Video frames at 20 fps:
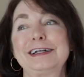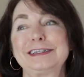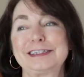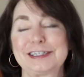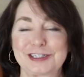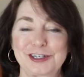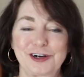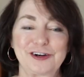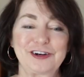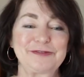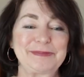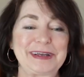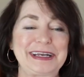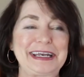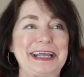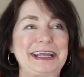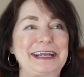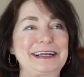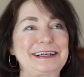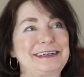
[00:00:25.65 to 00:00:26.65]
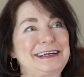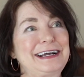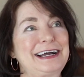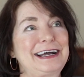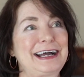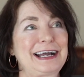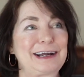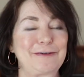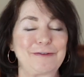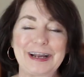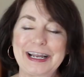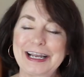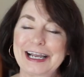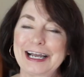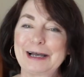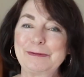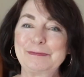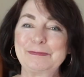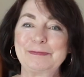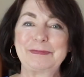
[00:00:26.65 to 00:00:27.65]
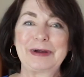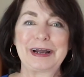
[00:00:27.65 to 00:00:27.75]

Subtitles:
The start of my day. I wake up,